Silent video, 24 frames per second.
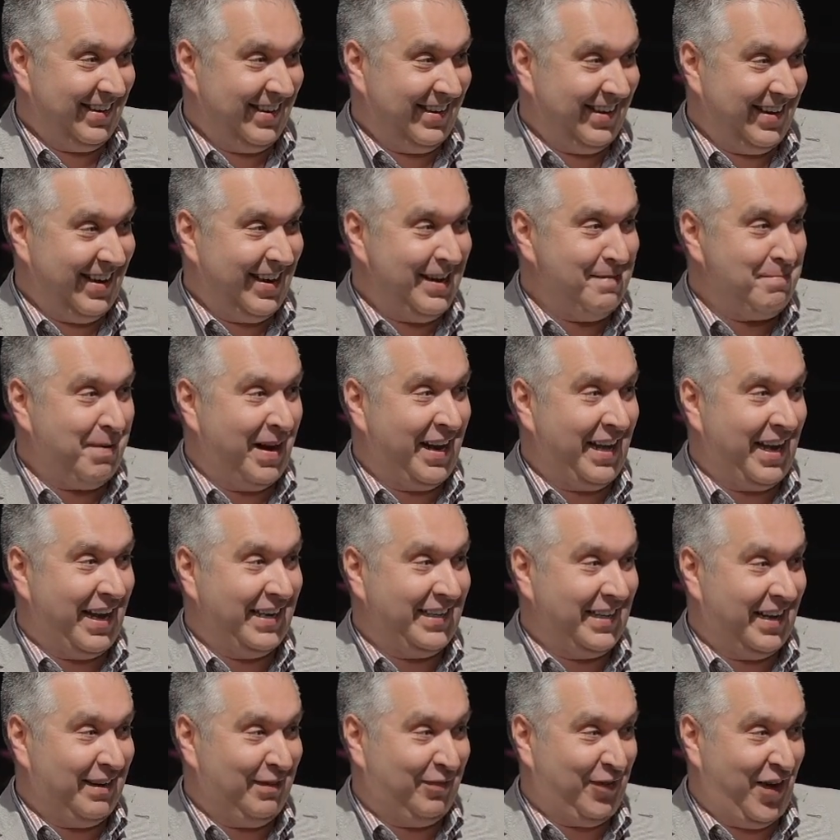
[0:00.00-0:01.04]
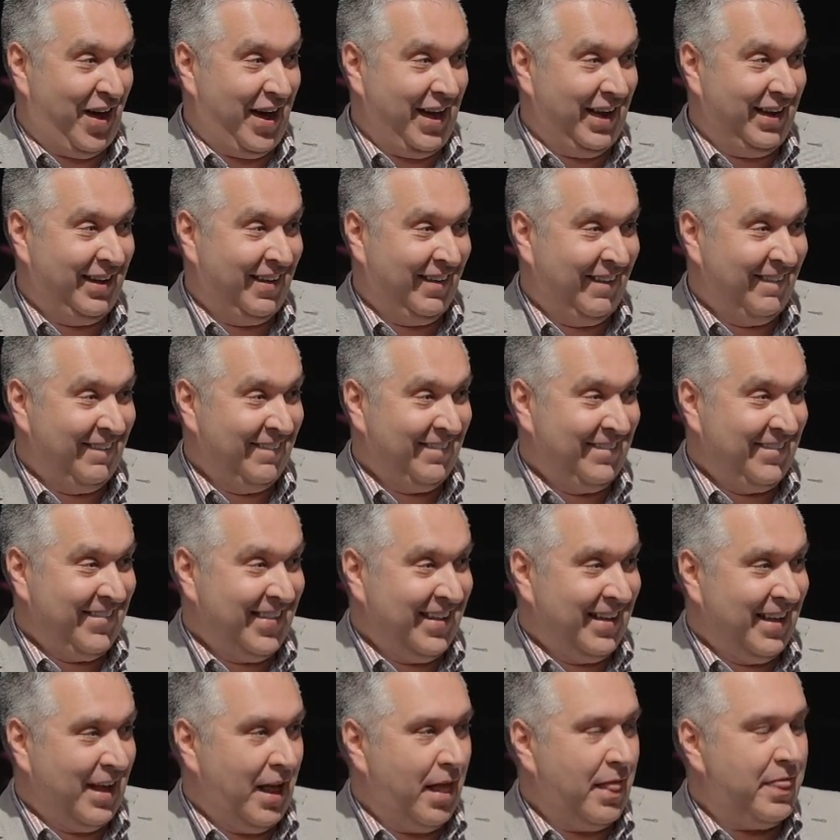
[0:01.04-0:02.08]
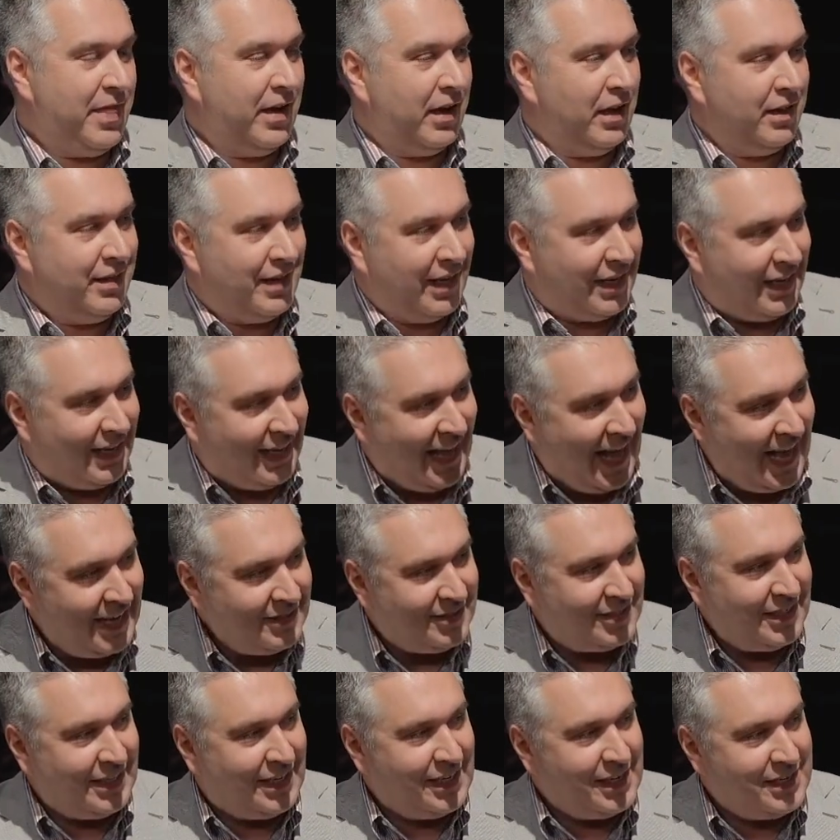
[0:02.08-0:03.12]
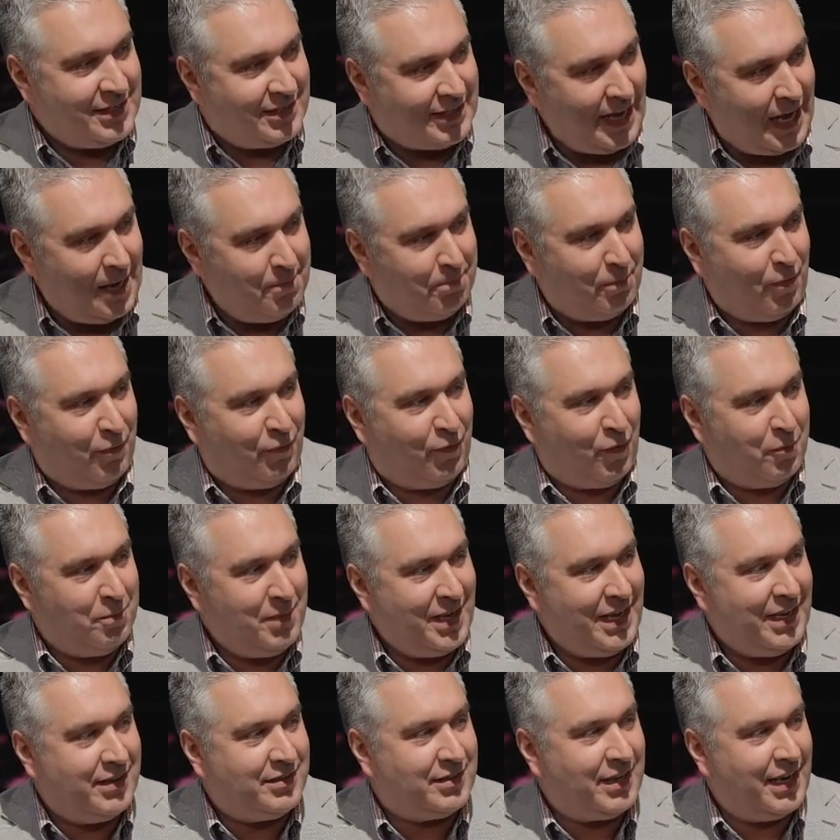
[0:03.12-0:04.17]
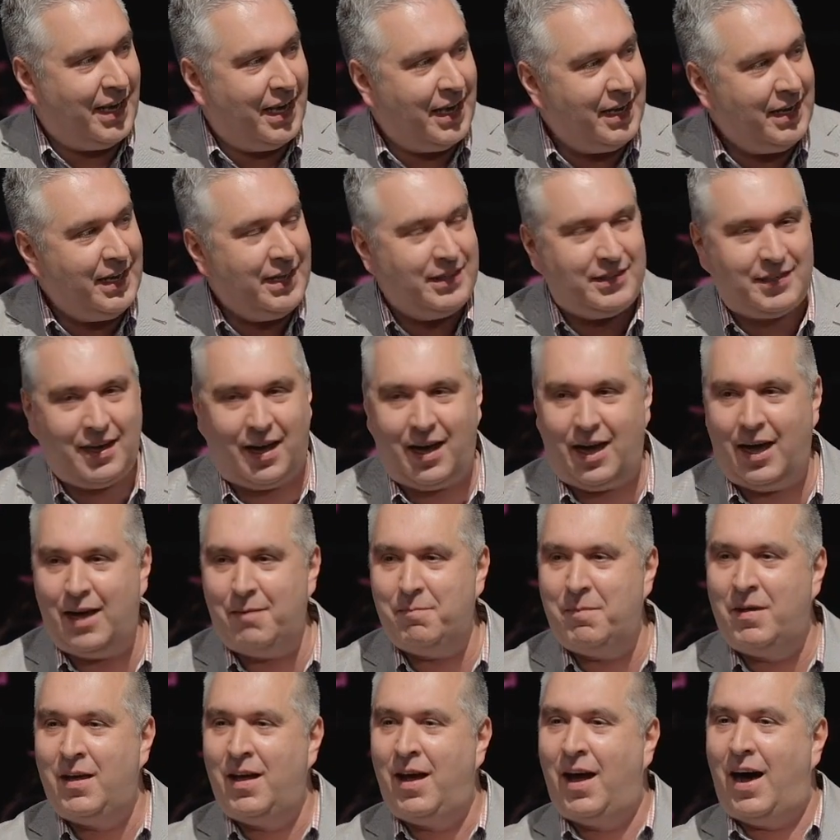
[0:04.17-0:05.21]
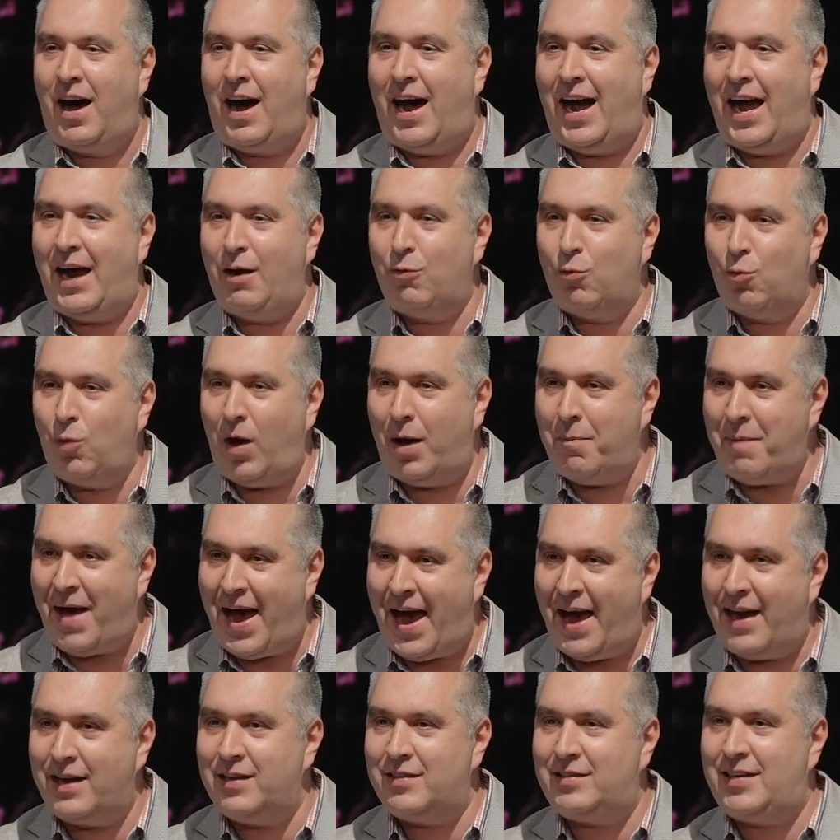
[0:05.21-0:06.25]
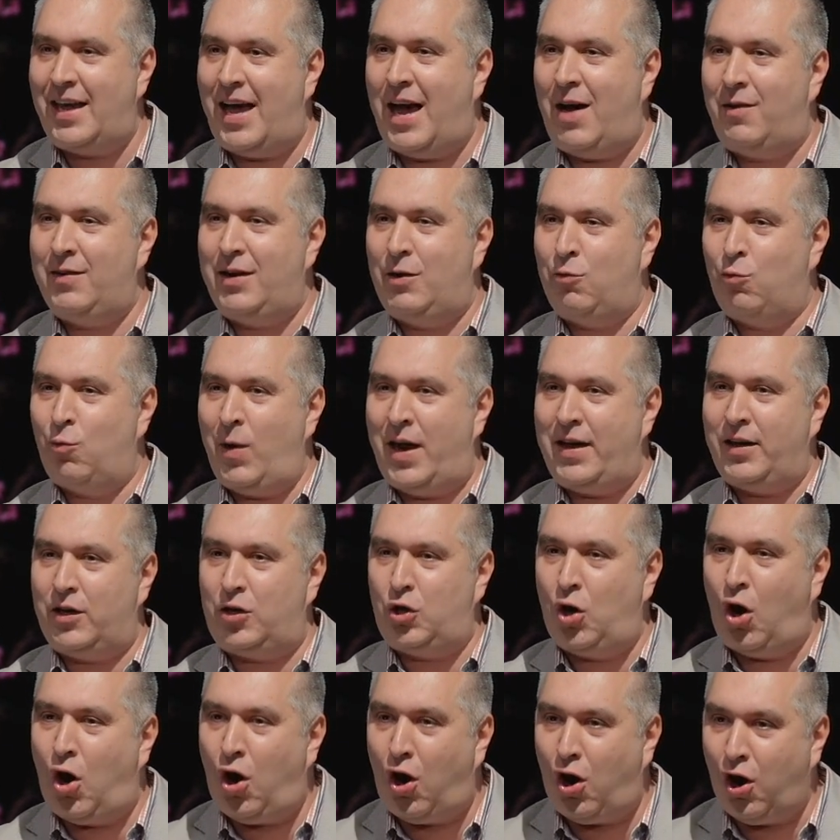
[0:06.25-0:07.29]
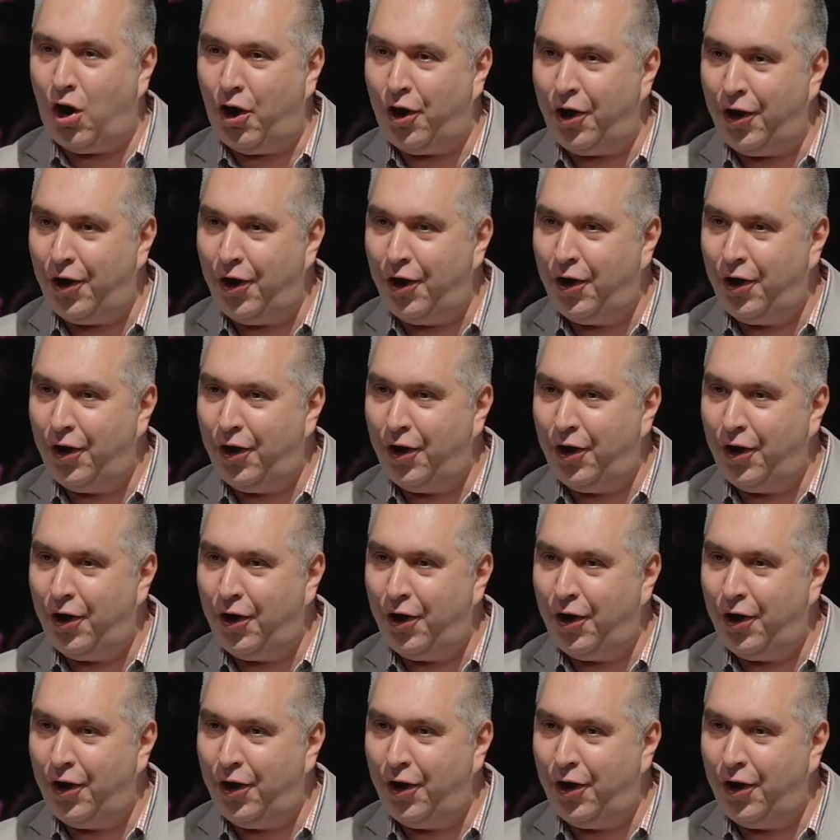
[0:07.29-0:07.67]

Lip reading: Anybody identify? The classic example for me is anytime I am out of town and rent a car.